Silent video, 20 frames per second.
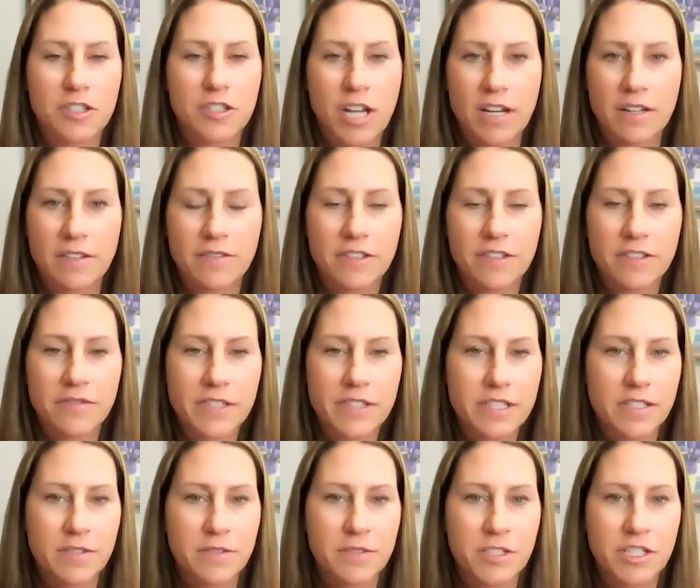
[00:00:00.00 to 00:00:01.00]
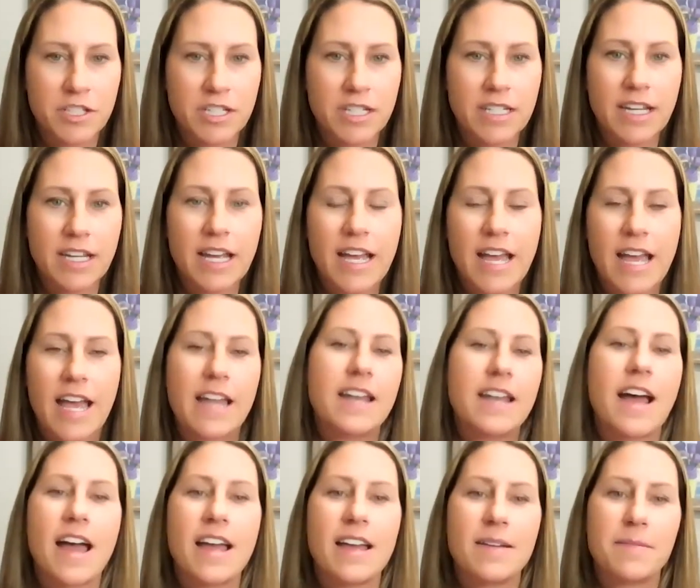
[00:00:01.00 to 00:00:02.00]
Jennifer Vitucci,
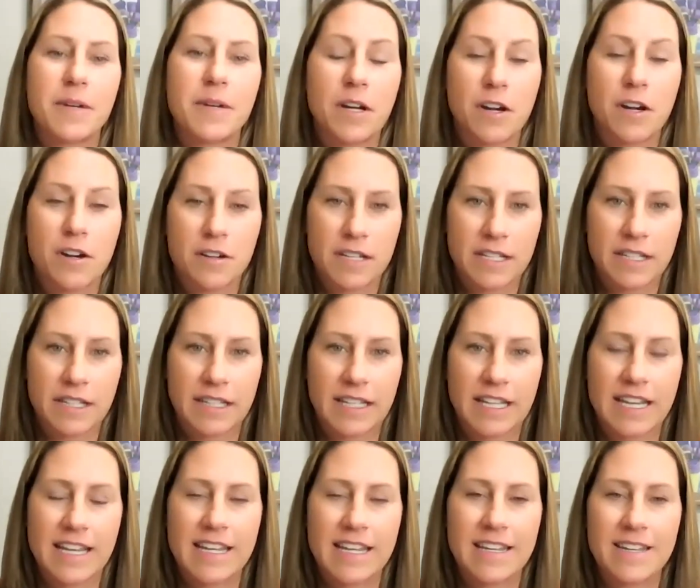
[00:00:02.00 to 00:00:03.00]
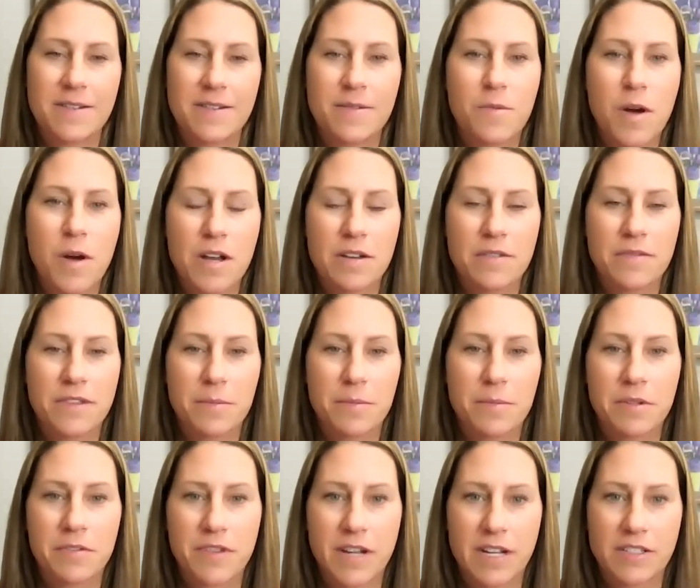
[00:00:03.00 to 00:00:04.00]
and I am currently one of the
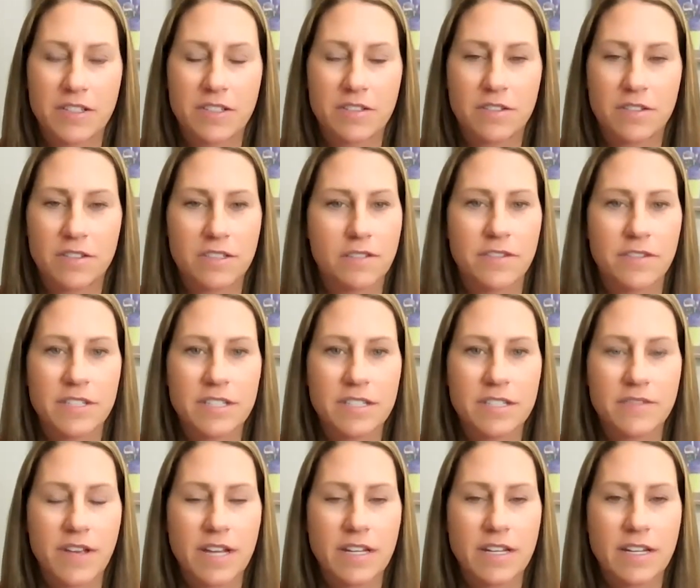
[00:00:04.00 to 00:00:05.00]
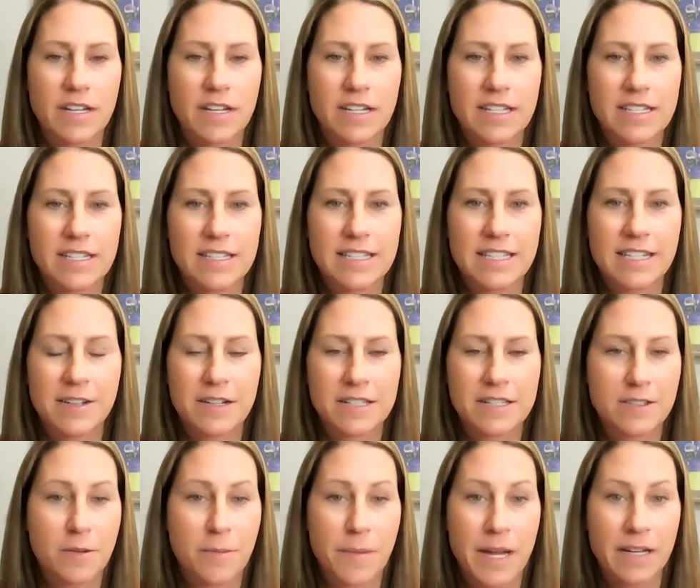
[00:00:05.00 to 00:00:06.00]
professional services veterinarians here
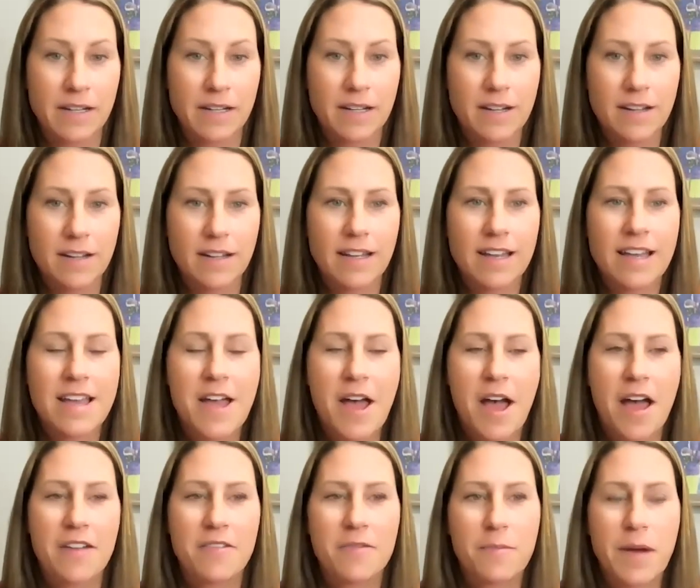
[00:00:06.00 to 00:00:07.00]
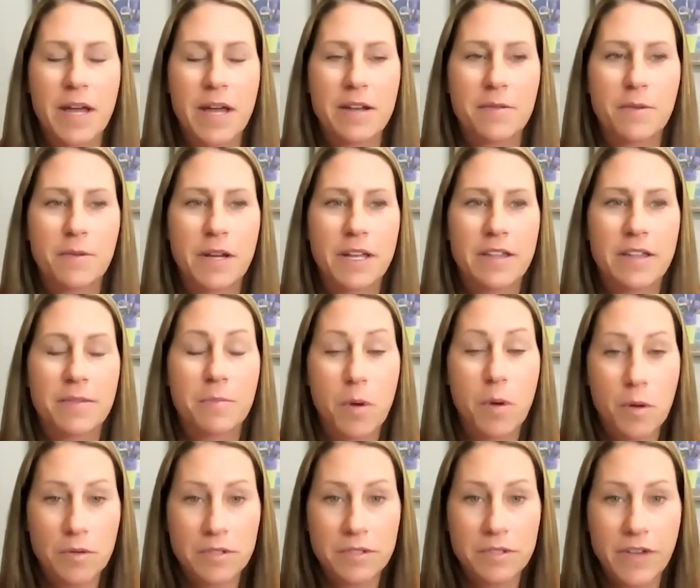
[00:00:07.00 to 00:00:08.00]
at Zomedica. I've been with
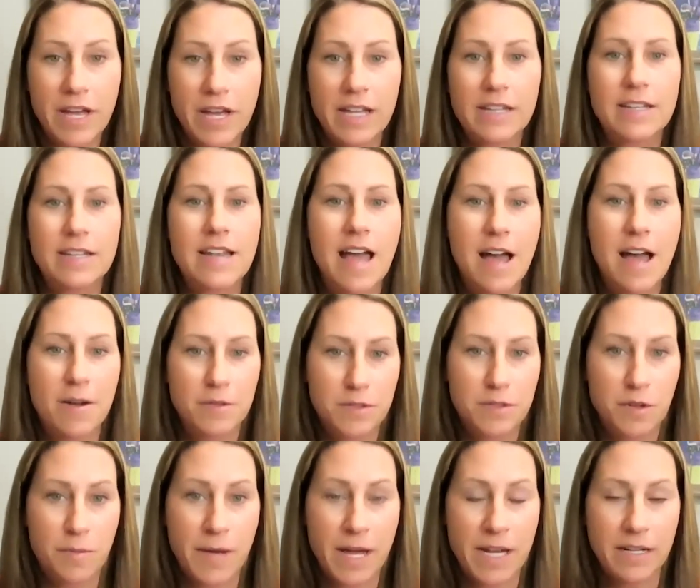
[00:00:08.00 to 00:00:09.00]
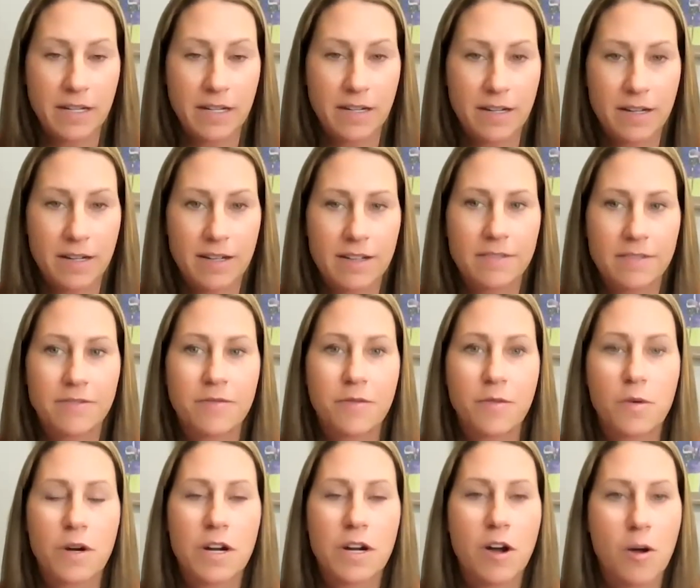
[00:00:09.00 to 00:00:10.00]
PulseVet, now Zomedica,
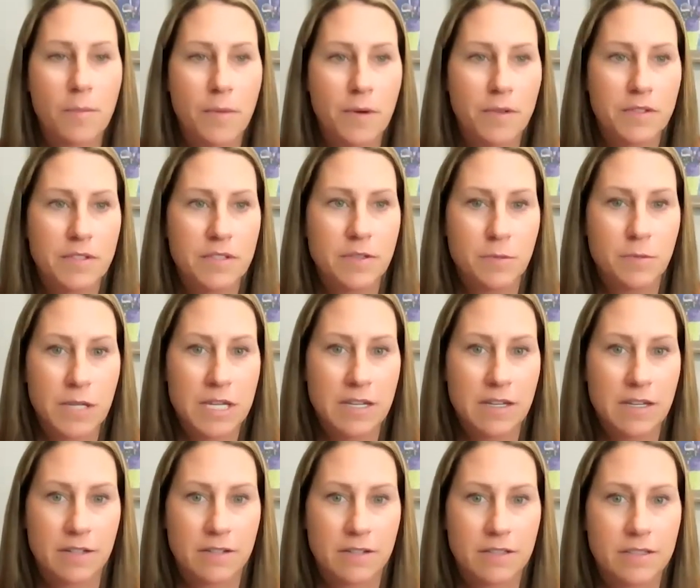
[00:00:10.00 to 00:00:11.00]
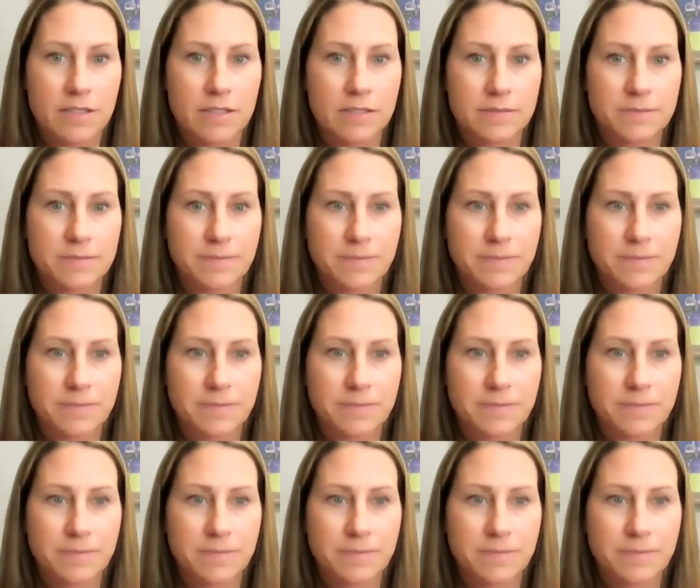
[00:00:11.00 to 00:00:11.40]
for almost 3 years.